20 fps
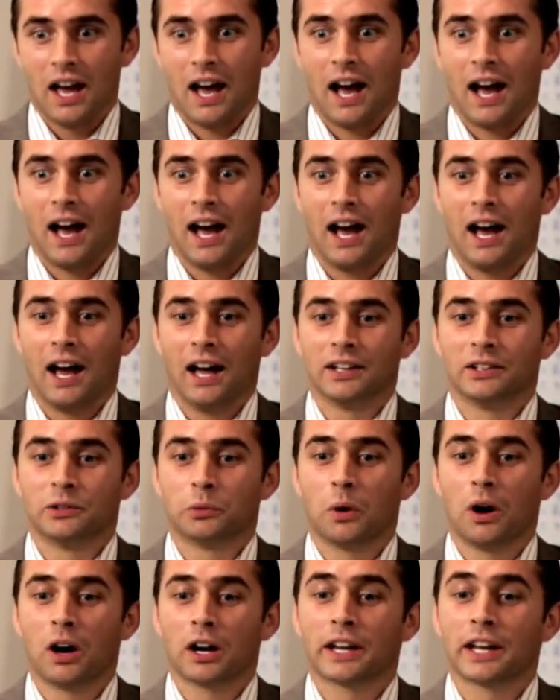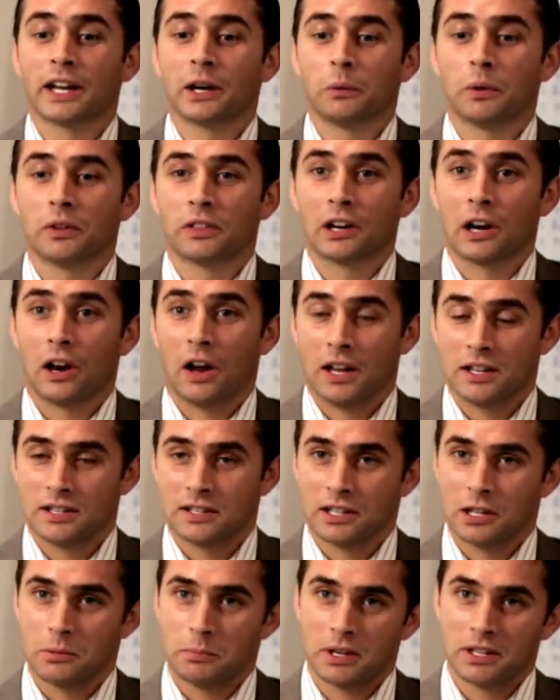and working with clients
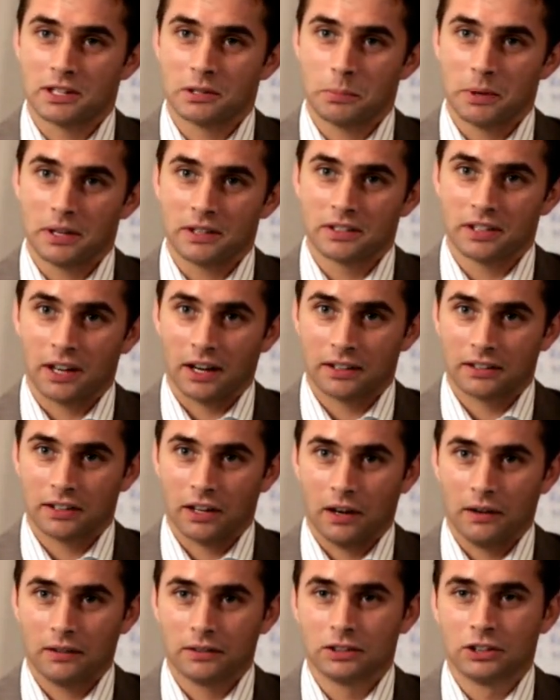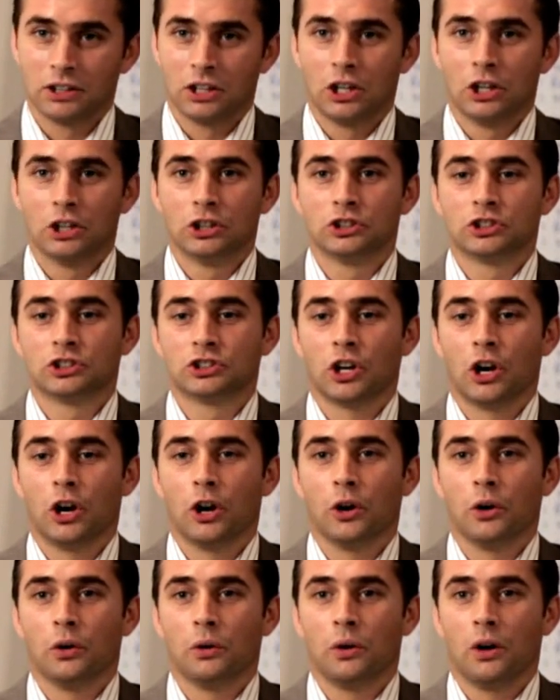in the B2B sector.
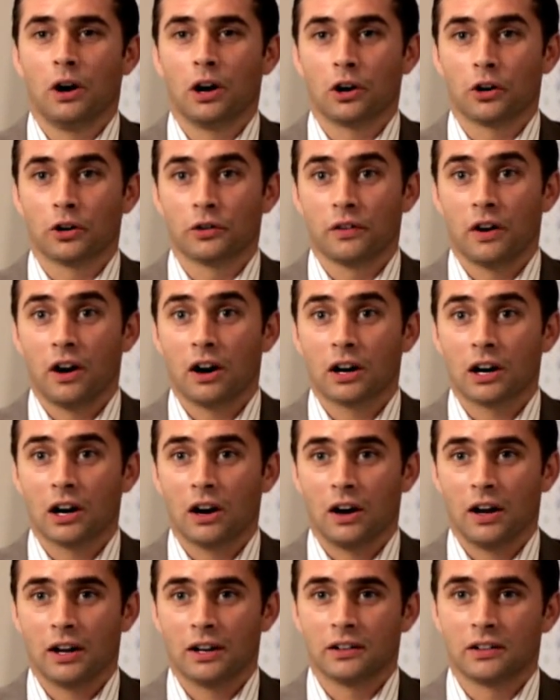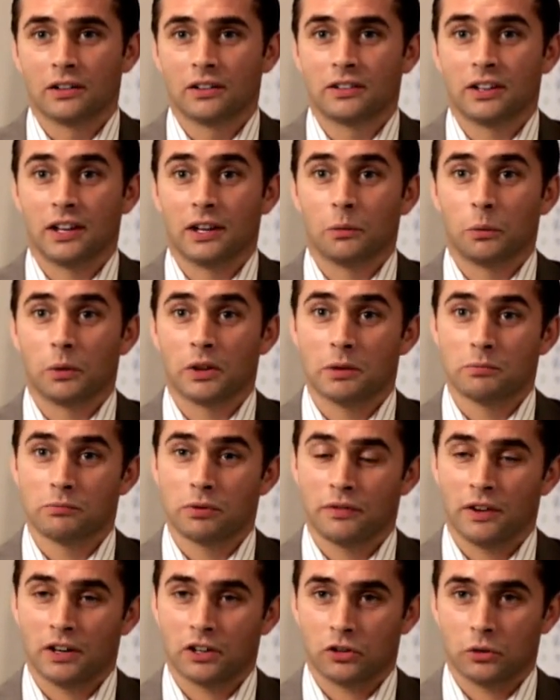So a lot of our clients sit within
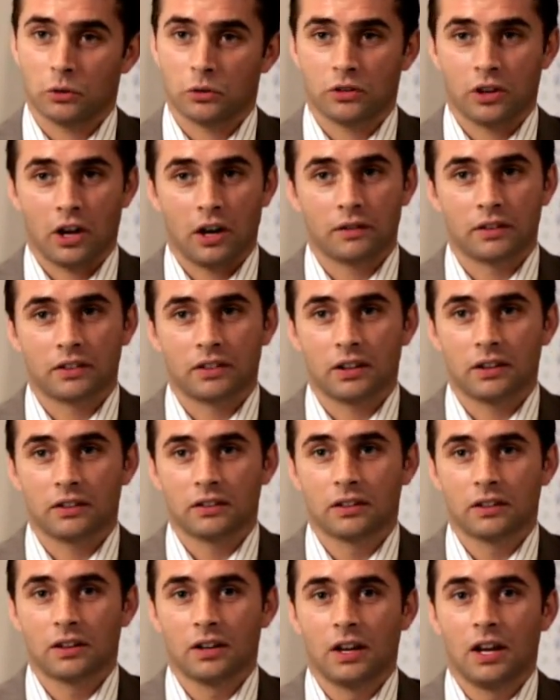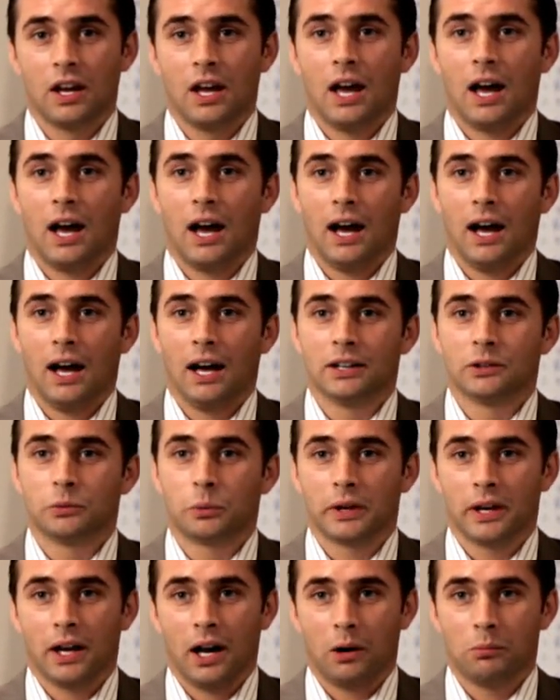professional services, and
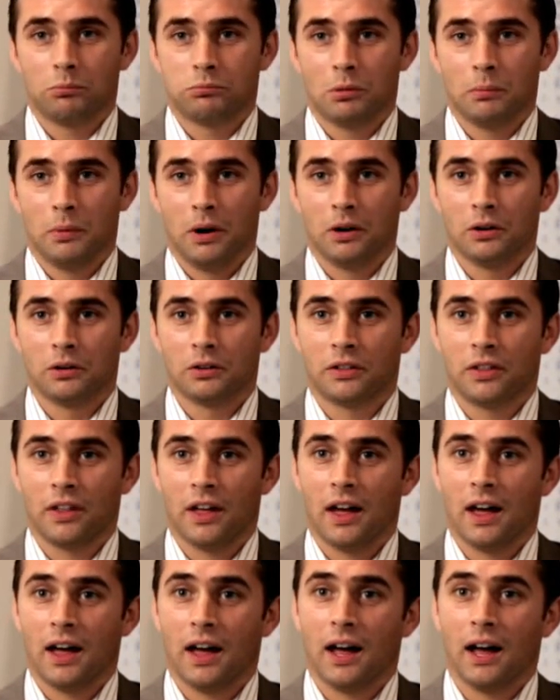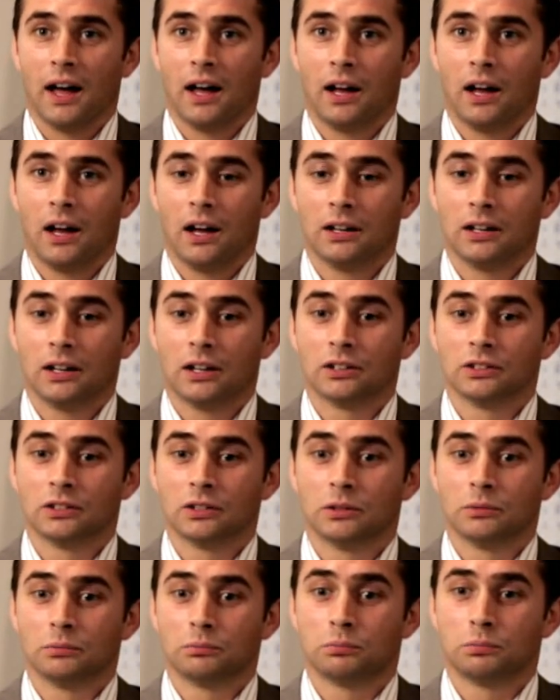we help promote their
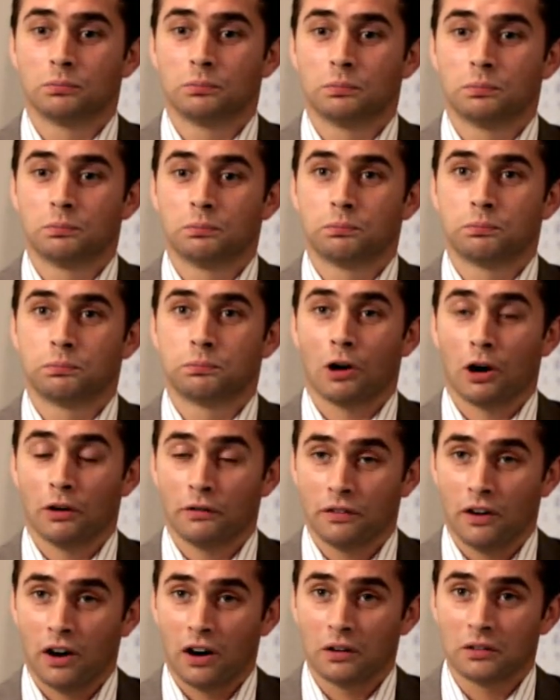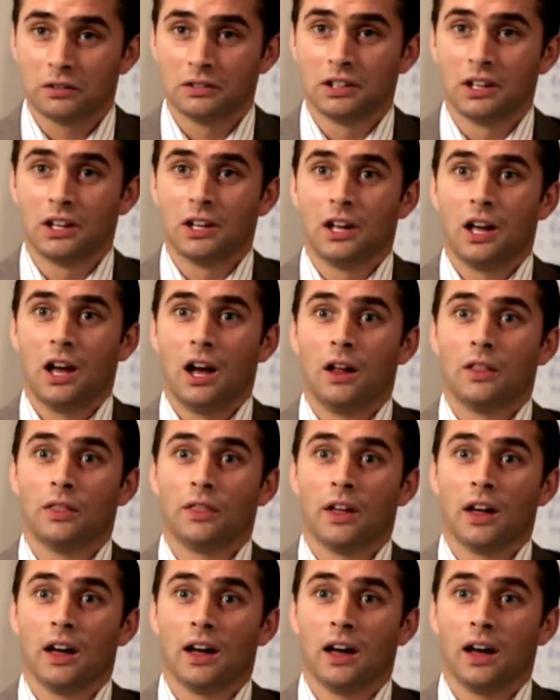profile,
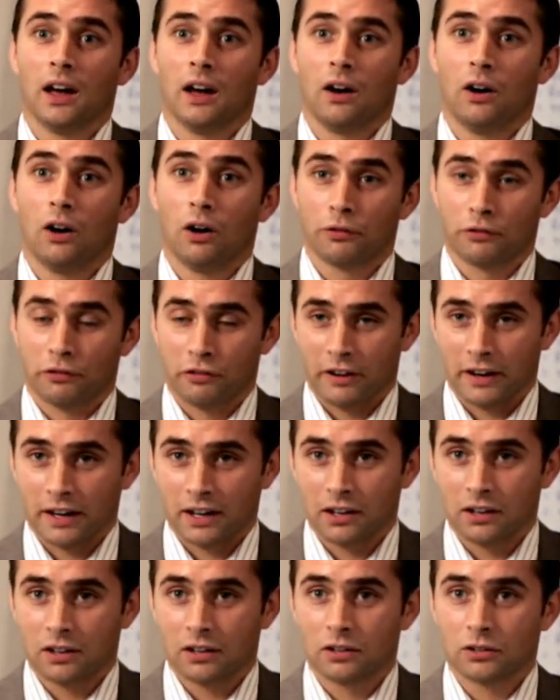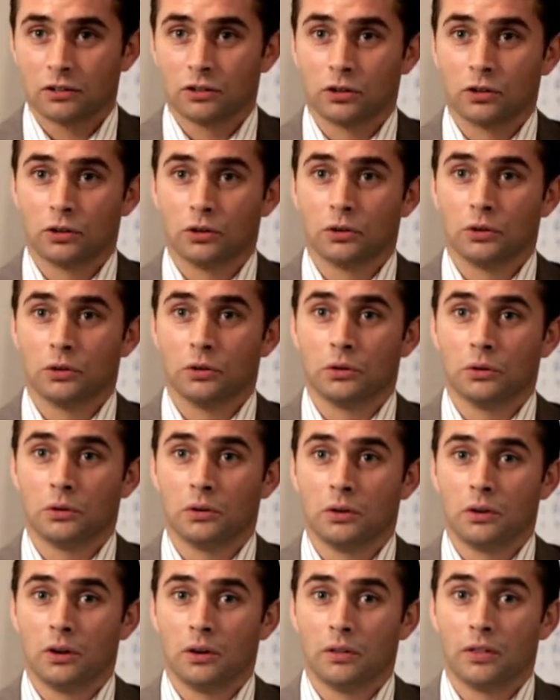their offering to
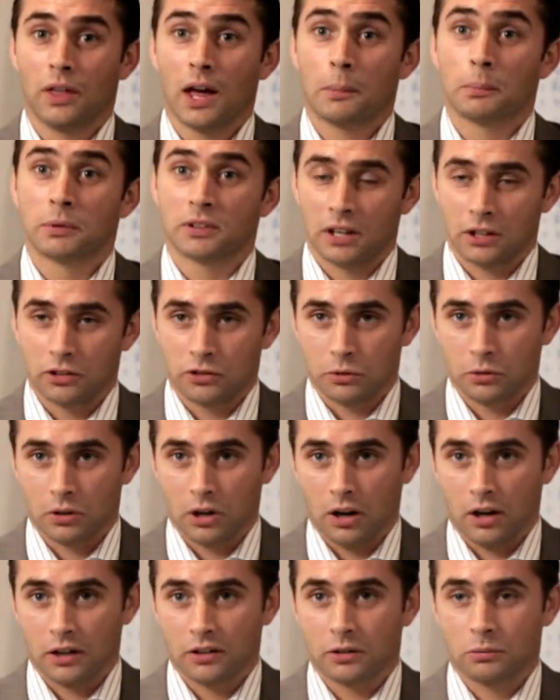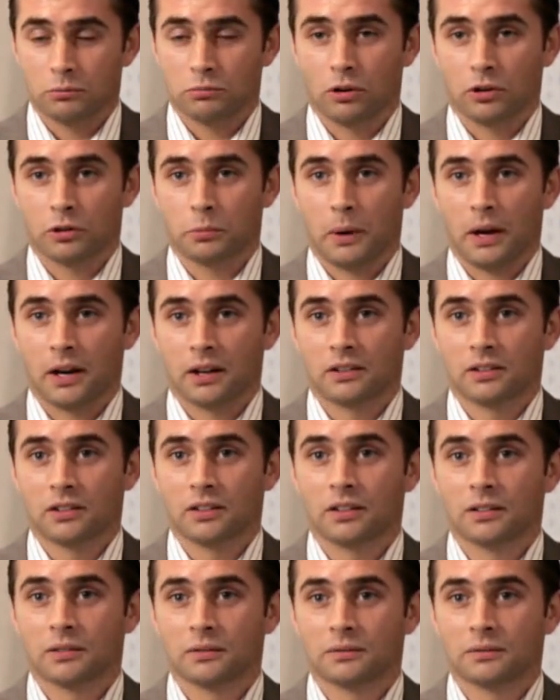their potential clients and prospects.